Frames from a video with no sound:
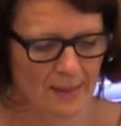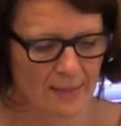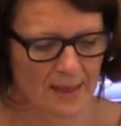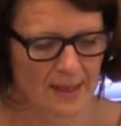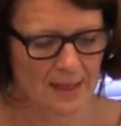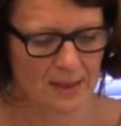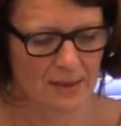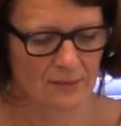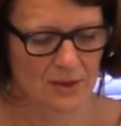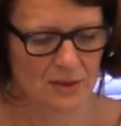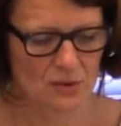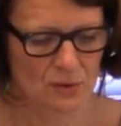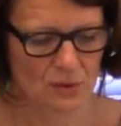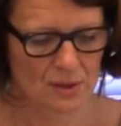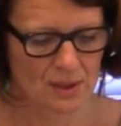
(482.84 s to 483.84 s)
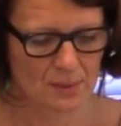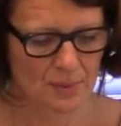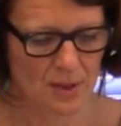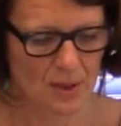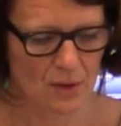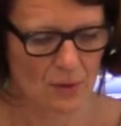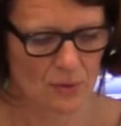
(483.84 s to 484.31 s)
than individual
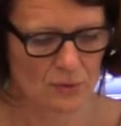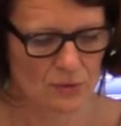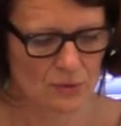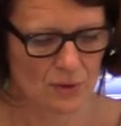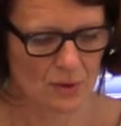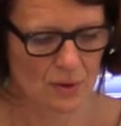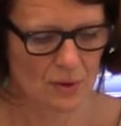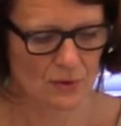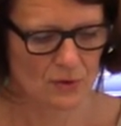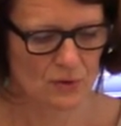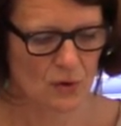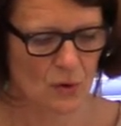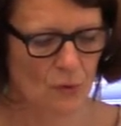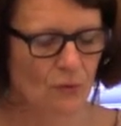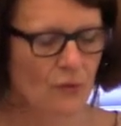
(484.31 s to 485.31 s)
DPOs. So